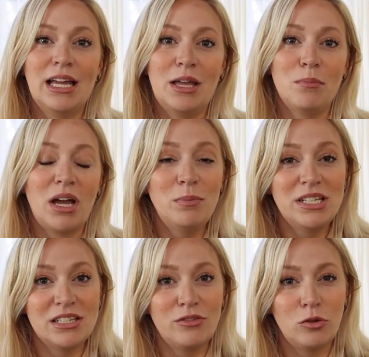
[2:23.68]
It might
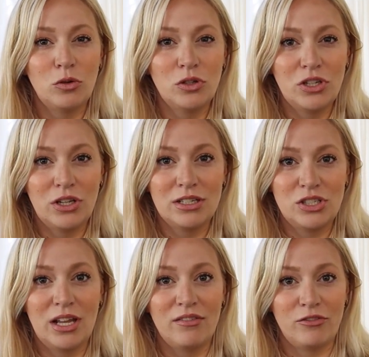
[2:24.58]
be difficult
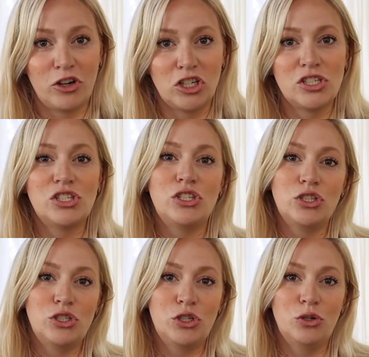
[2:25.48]
at
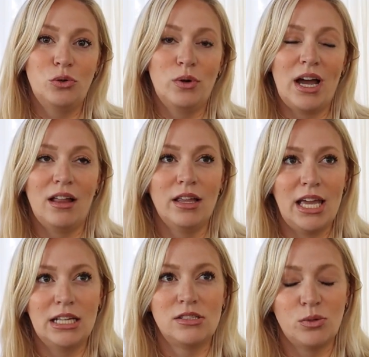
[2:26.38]
first to
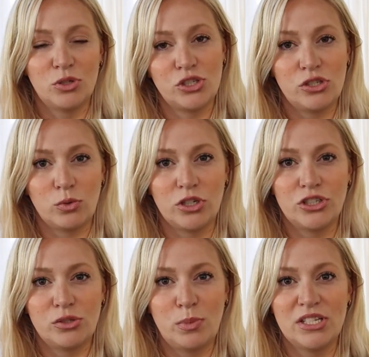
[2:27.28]
allocate so much
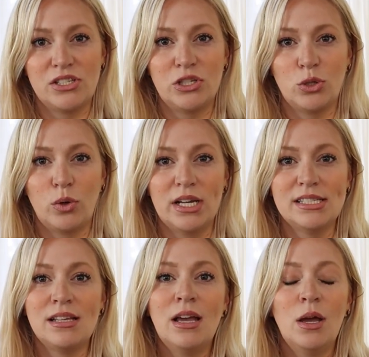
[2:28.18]
storage space to
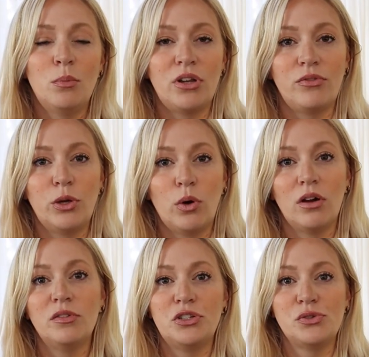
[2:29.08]
toys, but if you
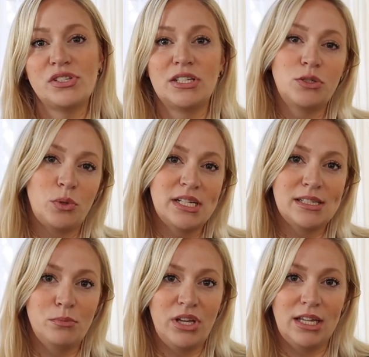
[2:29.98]
are reducing
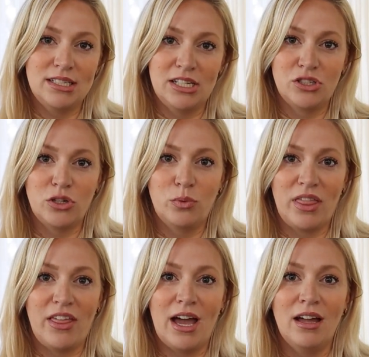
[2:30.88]
toys and being intentional
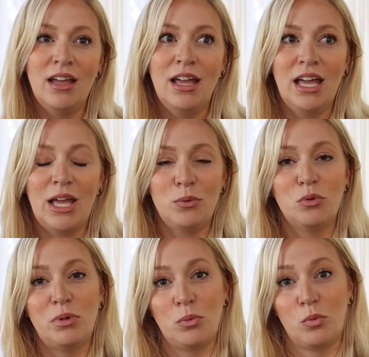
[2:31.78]
with that, it
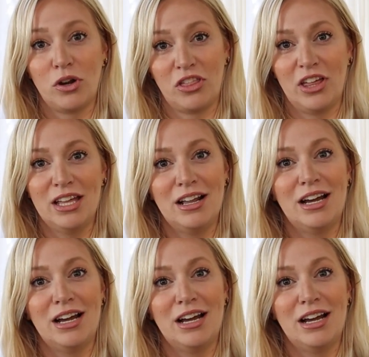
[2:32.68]
will be worth it.